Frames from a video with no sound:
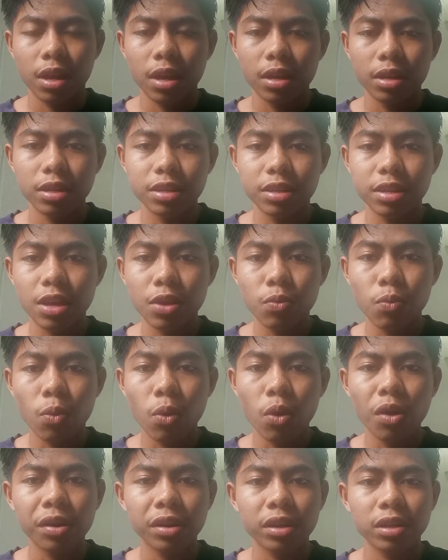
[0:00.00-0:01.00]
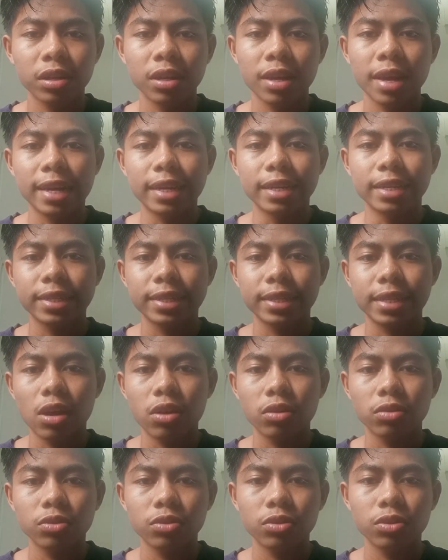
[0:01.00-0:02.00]
in their work The
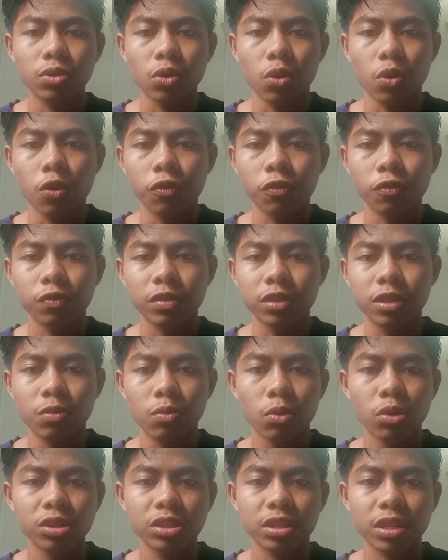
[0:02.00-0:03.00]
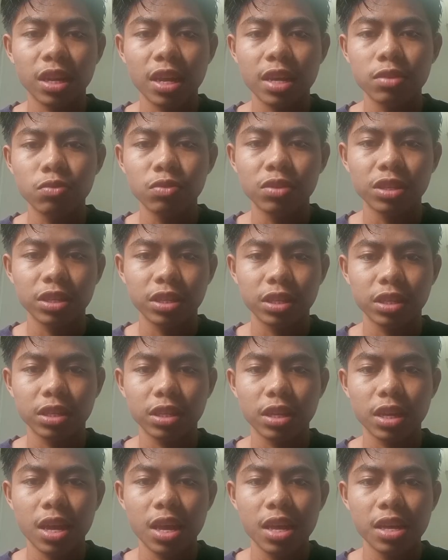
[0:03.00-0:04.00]
Sounds of the World's Language,
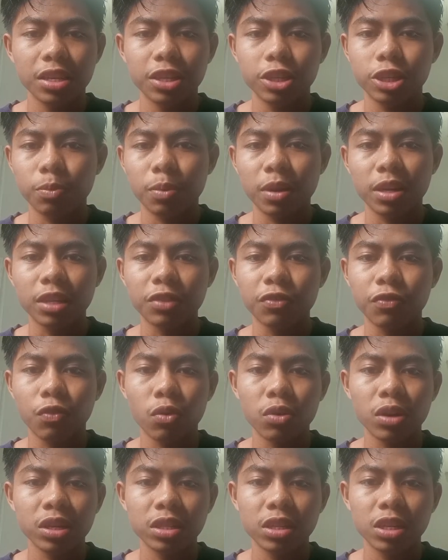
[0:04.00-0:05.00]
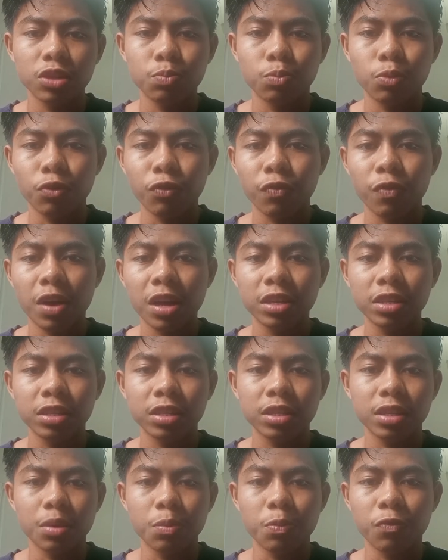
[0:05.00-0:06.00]
explain that phonetics provides
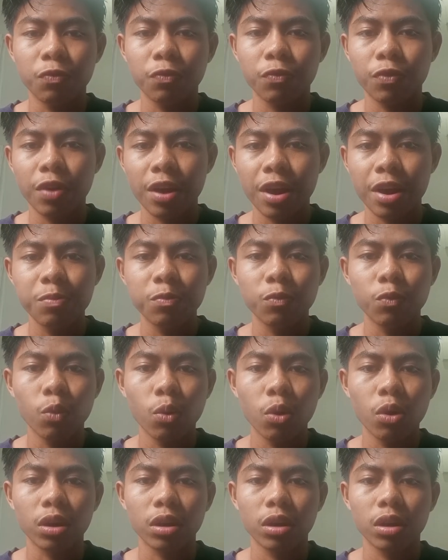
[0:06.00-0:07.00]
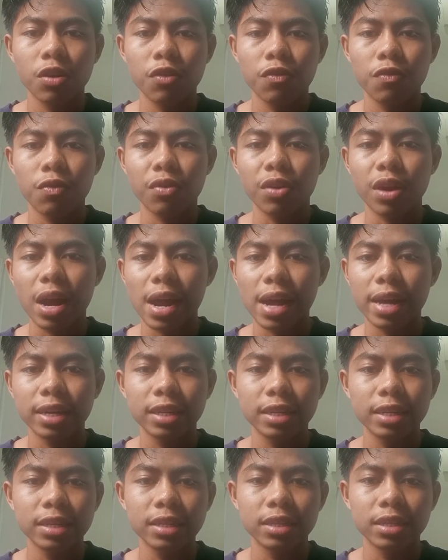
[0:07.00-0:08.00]
a framework for
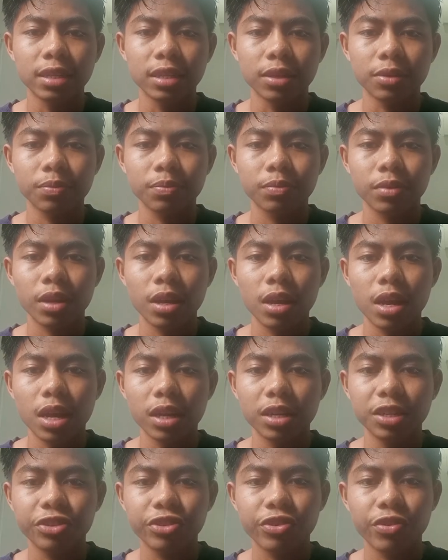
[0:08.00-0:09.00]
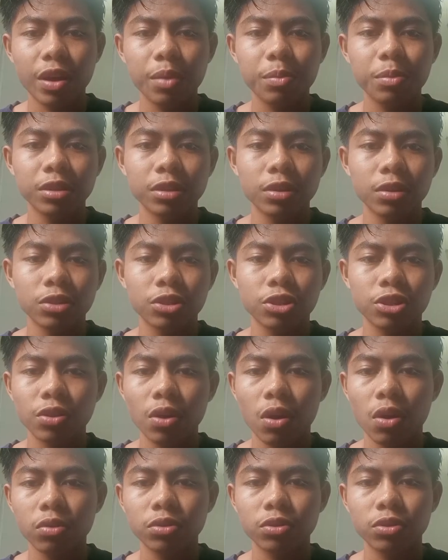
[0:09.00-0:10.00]
analyzing and describing the
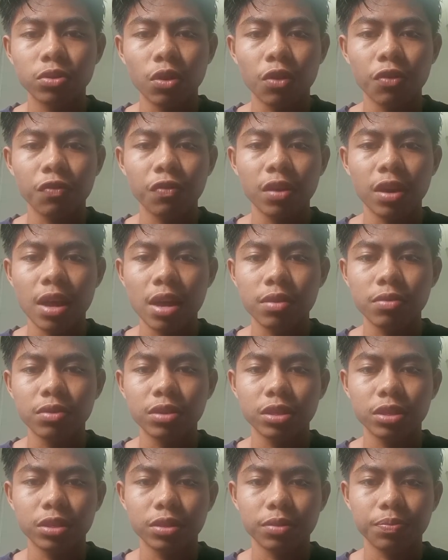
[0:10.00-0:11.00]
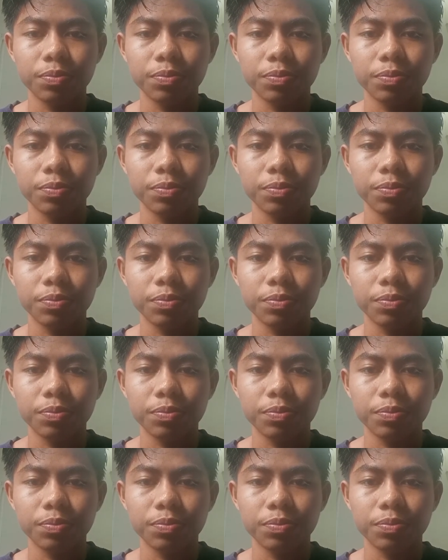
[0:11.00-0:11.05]
sounds of language.